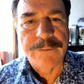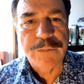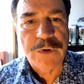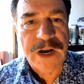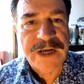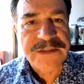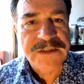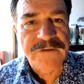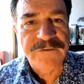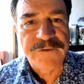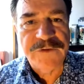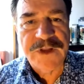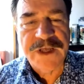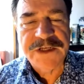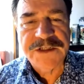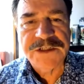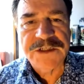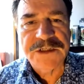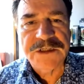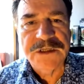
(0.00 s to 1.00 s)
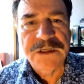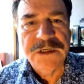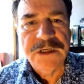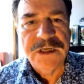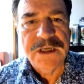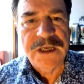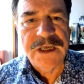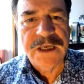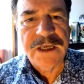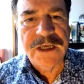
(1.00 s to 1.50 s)
price inflation
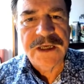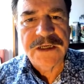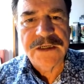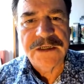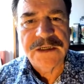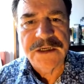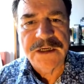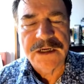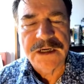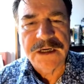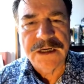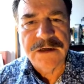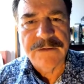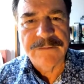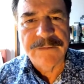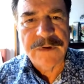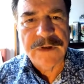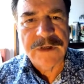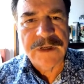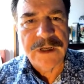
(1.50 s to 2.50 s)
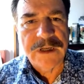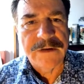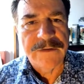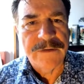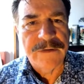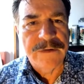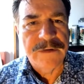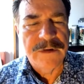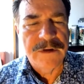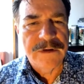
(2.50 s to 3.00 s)
and
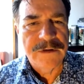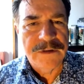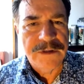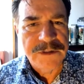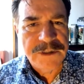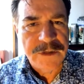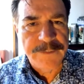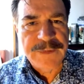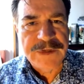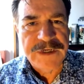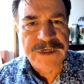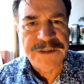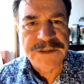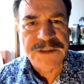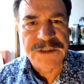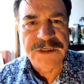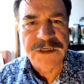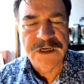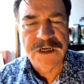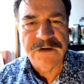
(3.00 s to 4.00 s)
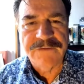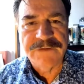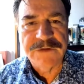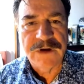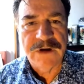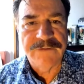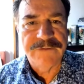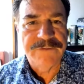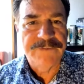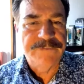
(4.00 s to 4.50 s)
the diminution
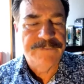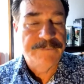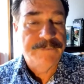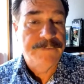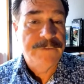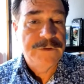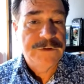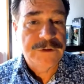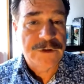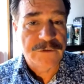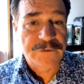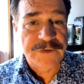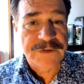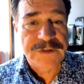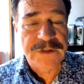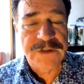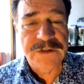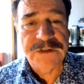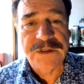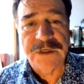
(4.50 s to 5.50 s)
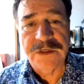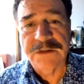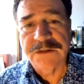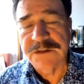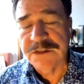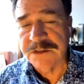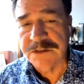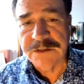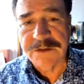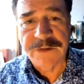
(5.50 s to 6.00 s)
of services and
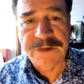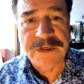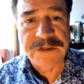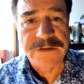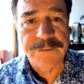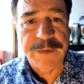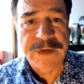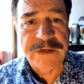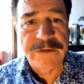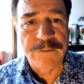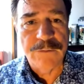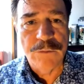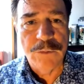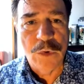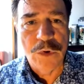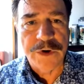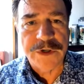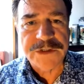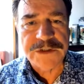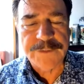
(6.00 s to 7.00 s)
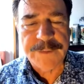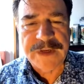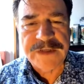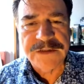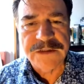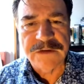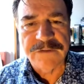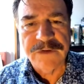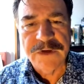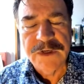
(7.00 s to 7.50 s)
just things being more
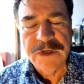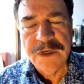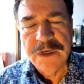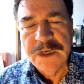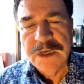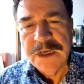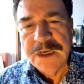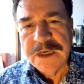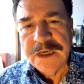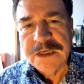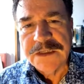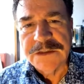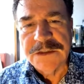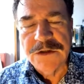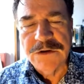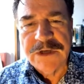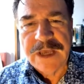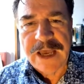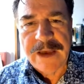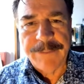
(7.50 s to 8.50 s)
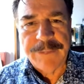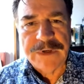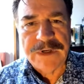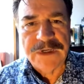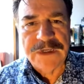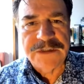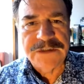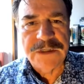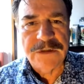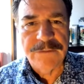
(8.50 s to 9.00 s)
expensive. His new
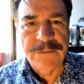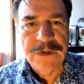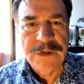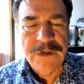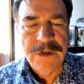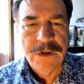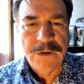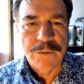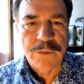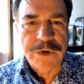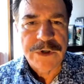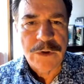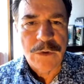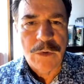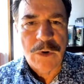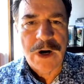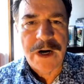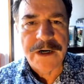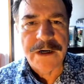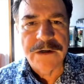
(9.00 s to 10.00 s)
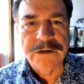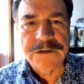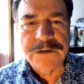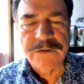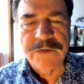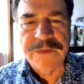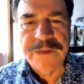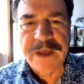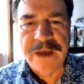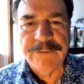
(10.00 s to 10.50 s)
capitalism requires
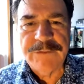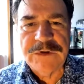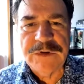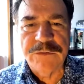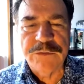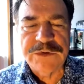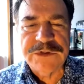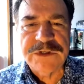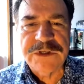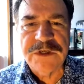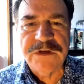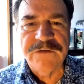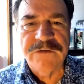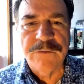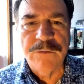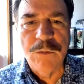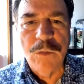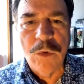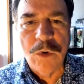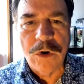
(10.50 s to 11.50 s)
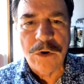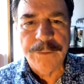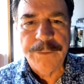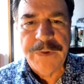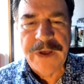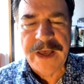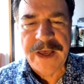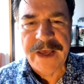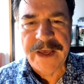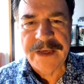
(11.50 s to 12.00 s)
them to receive more
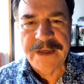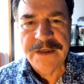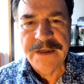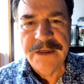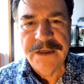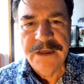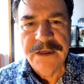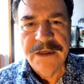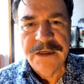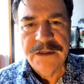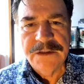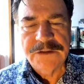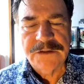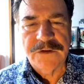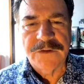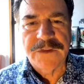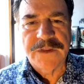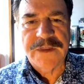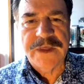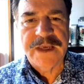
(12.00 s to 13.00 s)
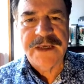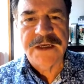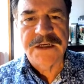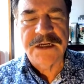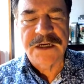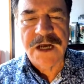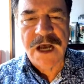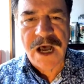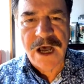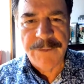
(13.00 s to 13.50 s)
pay so that they can
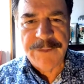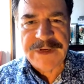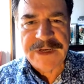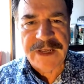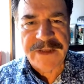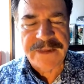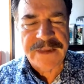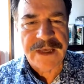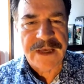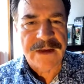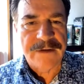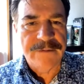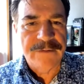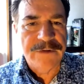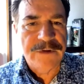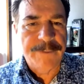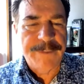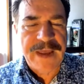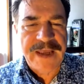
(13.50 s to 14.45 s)
accommodate that. The